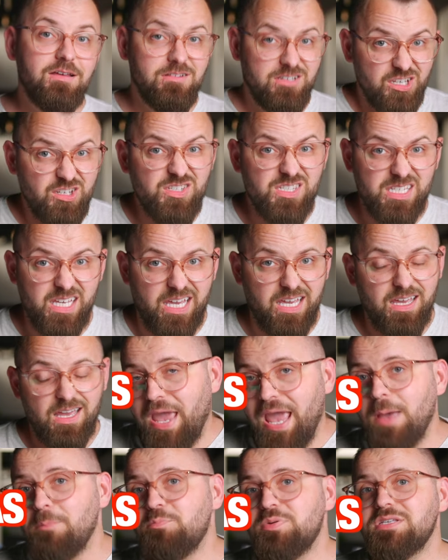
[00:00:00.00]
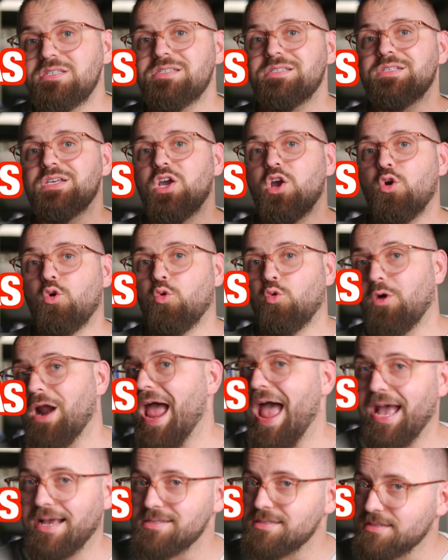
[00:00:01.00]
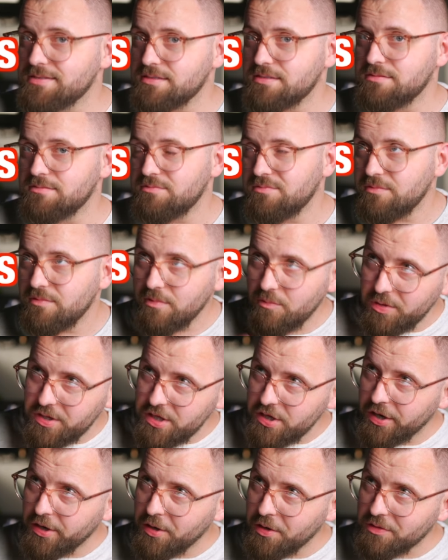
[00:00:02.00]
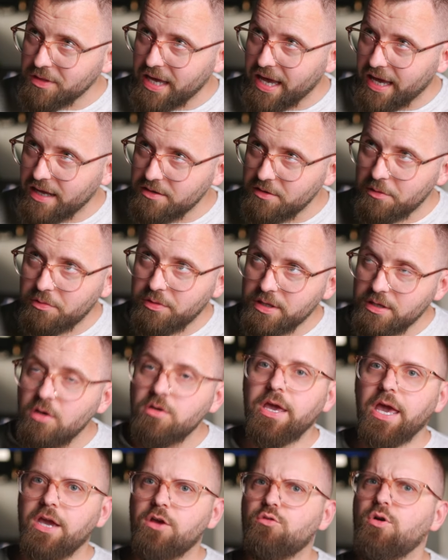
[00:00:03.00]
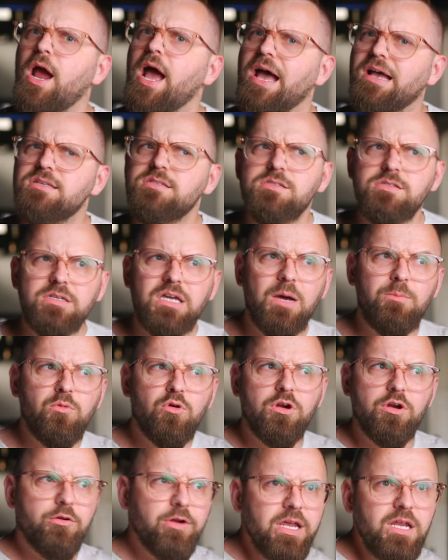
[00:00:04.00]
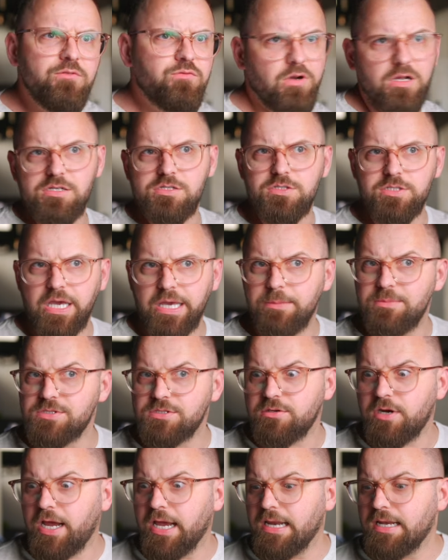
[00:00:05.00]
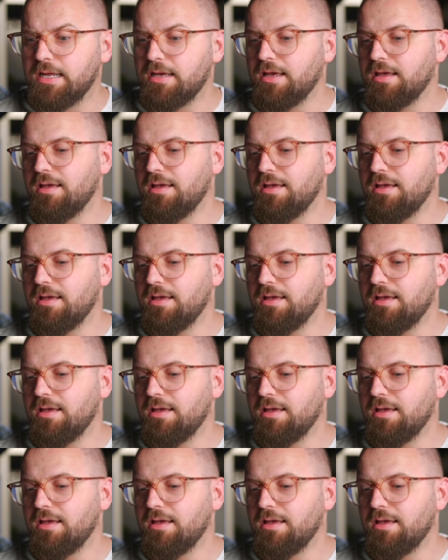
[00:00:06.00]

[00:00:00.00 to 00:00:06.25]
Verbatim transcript: you'll see. Campus grass. When you hear that, you think, okay, grass. You got more green for us, James. Great.